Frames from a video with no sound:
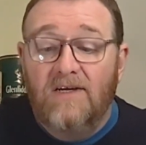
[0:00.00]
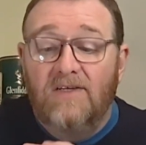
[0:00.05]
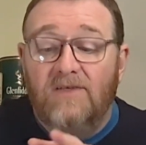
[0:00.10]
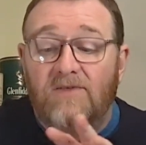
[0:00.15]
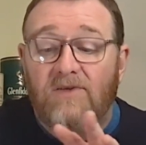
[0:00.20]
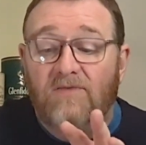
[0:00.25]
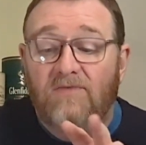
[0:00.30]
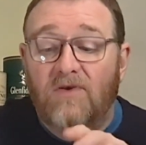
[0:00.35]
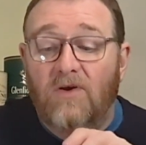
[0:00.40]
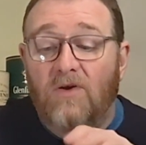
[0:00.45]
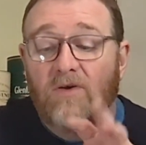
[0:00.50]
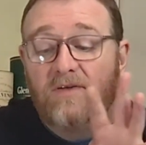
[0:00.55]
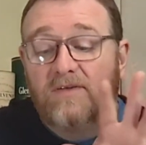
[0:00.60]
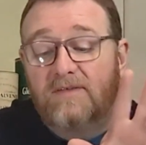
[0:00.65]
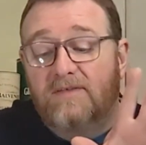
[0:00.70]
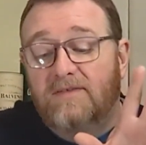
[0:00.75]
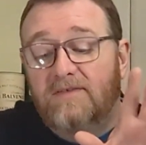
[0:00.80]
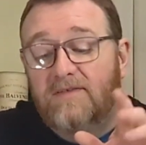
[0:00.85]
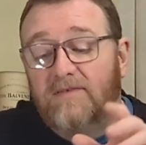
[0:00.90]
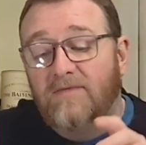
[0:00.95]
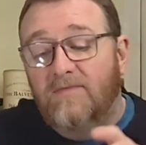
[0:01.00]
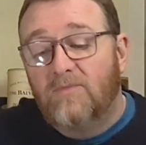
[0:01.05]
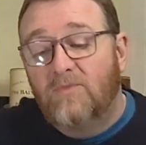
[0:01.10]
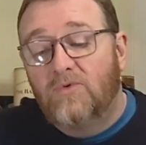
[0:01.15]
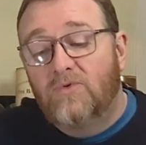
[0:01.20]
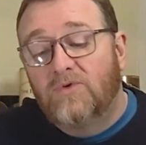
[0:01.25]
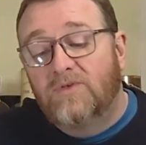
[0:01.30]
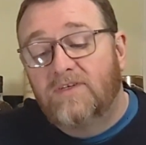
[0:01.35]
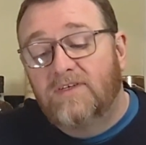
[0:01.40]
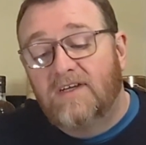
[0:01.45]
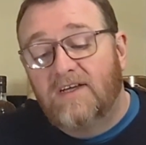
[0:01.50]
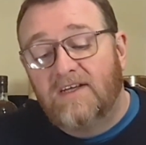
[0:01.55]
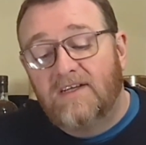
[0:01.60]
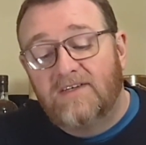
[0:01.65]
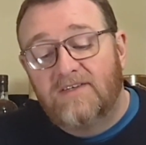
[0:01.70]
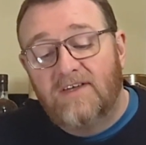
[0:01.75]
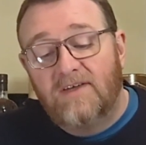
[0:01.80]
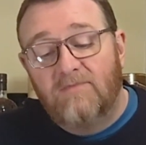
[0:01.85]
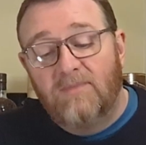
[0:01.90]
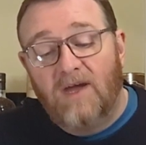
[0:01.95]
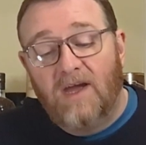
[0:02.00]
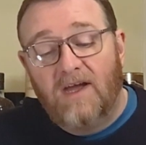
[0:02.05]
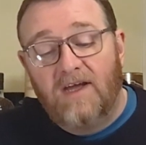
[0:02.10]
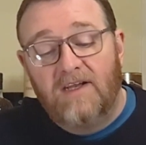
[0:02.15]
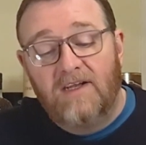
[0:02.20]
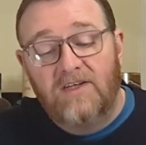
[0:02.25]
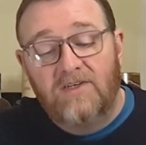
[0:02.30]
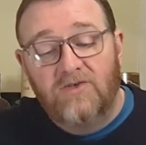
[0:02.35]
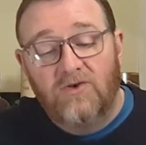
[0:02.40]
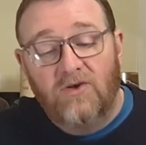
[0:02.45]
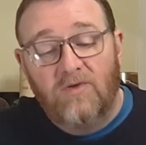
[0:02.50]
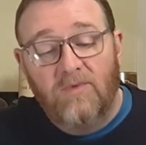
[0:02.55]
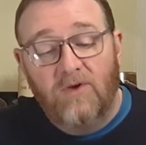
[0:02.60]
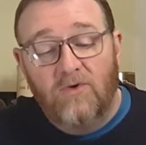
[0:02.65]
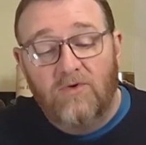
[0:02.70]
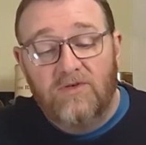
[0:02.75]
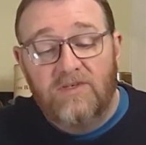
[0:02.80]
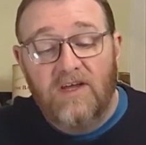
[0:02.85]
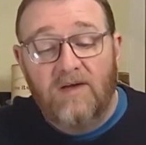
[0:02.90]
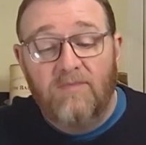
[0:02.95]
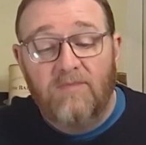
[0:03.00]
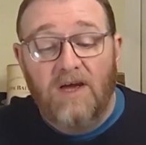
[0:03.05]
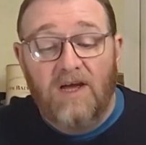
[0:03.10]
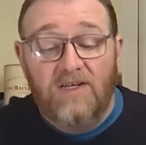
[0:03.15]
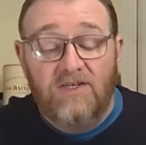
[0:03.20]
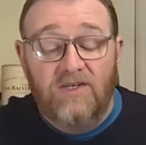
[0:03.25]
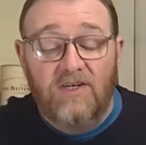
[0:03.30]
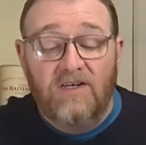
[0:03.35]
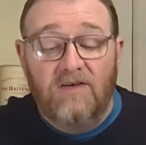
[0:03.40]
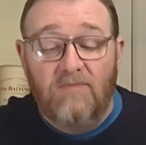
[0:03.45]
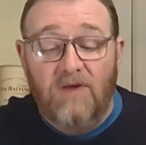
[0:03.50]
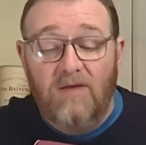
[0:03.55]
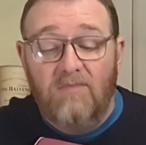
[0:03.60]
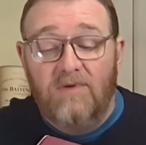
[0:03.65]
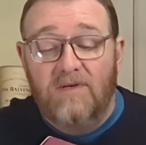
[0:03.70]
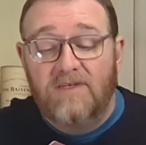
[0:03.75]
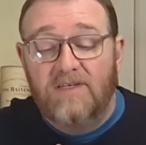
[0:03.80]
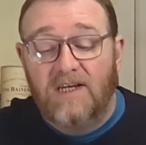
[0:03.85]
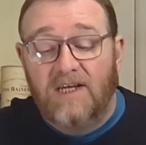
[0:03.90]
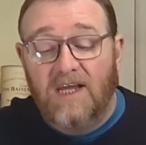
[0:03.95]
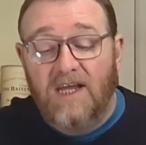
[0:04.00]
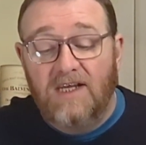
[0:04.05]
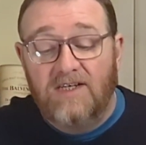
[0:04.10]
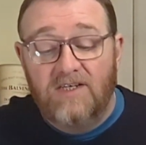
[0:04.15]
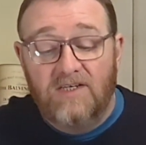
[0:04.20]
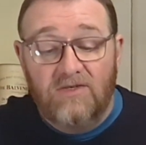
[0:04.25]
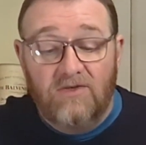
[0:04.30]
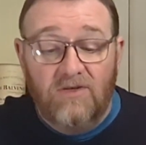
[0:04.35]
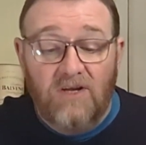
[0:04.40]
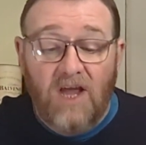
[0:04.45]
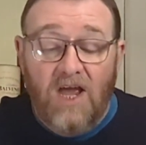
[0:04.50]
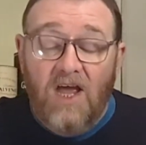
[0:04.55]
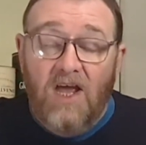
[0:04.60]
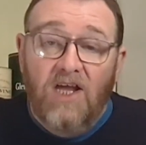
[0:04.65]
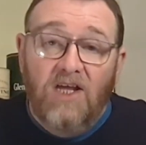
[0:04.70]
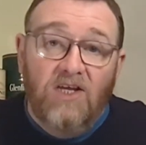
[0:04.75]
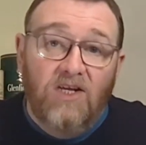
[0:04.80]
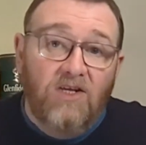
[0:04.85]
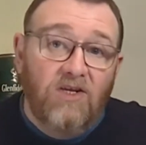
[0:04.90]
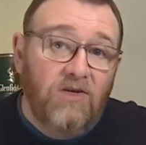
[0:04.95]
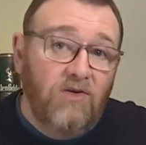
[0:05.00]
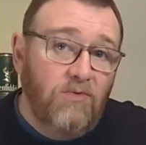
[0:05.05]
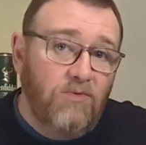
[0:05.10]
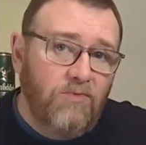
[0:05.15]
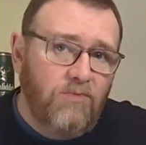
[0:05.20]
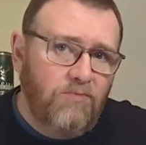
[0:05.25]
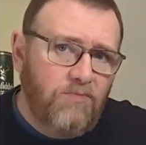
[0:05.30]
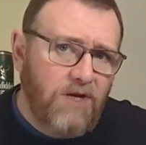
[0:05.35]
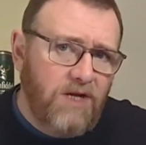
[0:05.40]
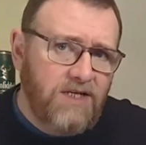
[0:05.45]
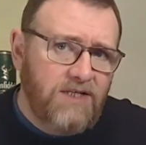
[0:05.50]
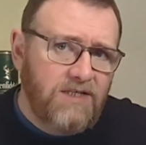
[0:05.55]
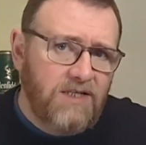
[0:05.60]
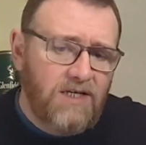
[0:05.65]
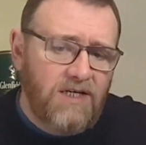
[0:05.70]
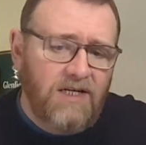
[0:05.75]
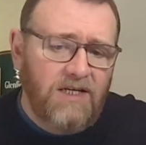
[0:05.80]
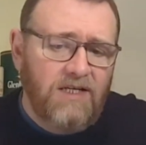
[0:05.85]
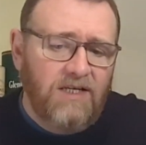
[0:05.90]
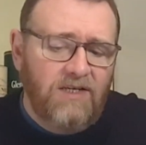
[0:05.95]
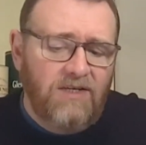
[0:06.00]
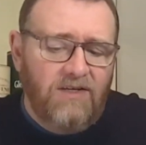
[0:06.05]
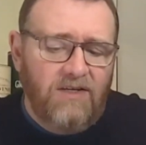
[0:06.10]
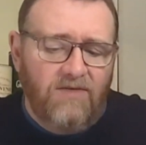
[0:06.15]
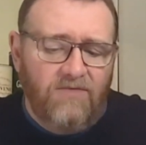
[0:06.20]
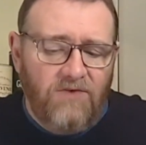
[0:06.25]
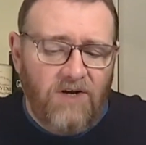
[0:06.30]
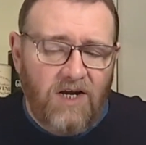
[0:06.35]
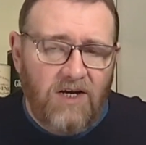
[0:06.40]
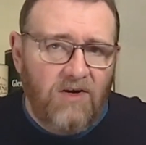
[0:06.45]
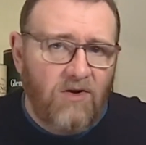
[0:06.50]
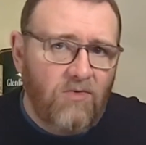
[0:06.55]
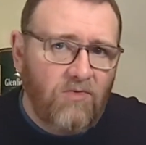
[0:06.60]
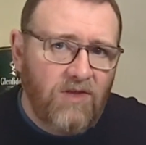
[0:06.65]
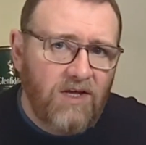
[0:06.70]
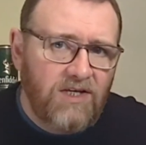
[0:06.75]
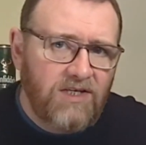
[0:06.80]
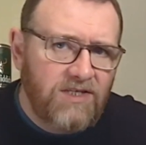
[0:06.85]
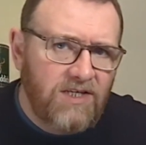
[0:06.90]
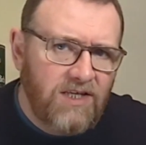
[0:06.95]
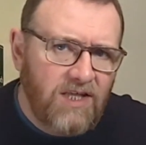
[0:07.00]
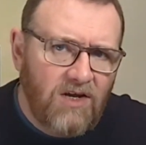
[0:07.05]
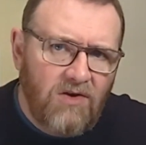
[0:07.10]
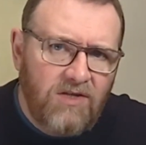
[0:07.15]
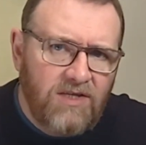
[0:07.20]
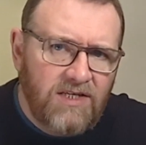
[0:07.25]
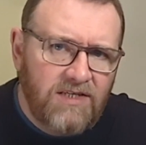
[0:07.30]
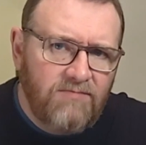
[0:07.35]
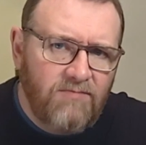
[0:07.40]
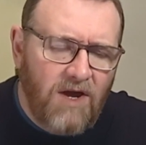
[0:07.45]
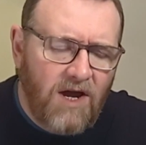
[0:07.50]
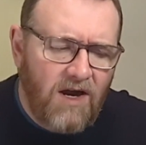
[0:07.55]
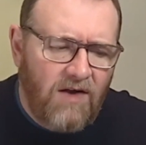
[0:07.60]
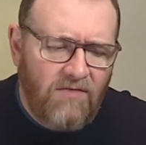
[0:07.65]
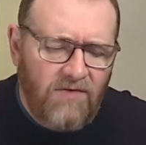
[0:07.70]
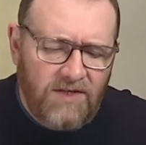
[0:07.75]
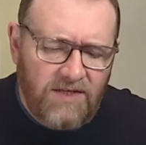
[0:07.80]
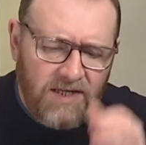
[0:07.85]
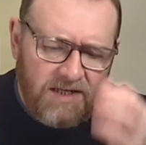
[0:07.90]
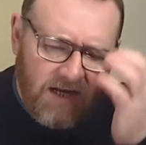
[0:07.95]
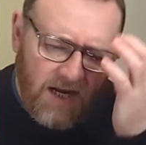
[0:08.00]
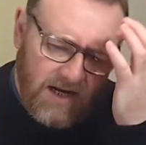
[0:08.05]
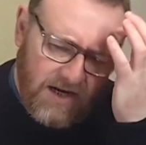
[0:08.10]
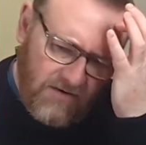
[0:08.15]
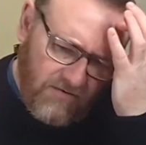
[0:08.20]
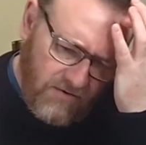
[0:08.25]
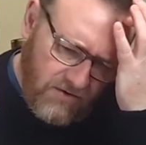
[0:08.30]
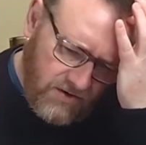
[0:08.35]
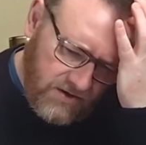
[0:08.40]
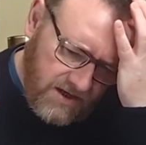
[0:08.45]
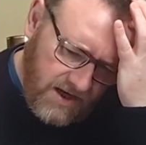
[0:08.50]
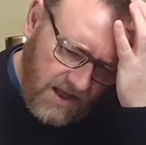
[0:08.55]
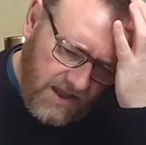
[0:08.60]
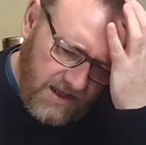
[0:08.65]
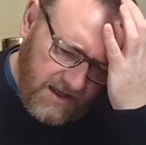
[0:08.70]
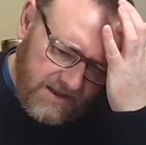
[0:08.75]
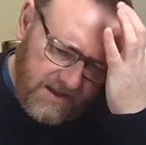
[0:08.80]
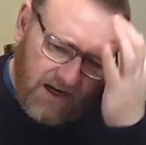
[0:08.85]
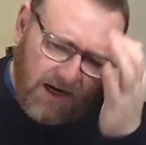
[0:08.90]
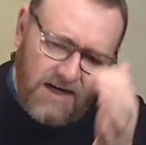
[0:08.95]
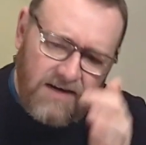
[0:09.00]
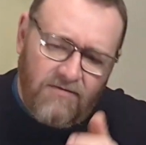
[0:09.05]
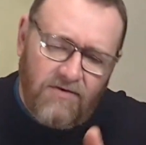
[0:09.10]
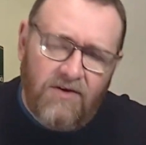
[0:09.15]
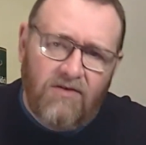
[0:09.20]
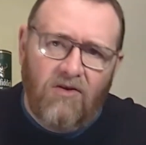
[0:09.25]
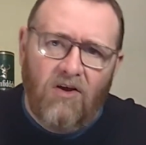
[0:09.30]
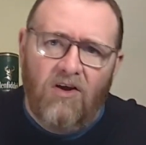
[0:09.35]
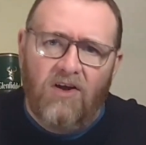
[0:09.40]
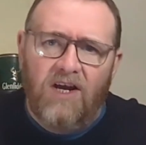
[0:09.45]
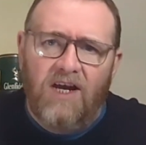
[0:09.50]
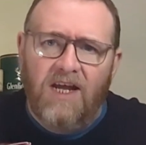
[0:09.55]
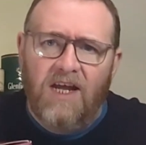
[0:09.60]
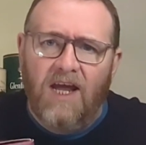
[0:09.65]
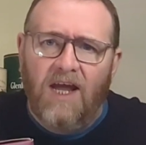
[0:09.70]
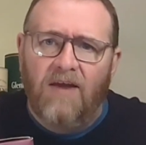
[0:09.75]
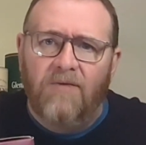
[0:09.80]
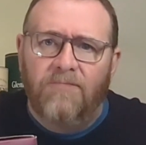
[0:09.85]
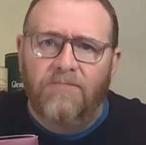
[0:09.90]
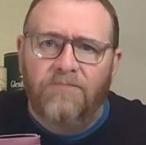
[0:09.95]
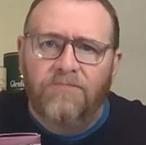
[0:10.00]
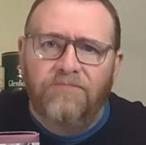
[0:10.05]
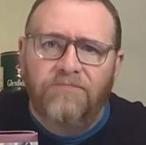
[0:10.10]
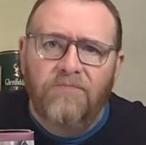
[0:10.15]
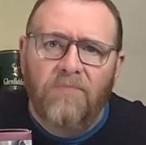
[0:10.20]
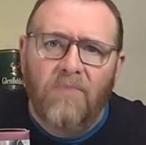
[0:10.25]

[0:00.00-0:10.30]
So I've got some more to kind of sit back and enjoy my own time. But as you can remember, it's a case where you basically, you've read all this and you think, oh, this is marvellous. And then, of course, at the side of it, you've got Greene King.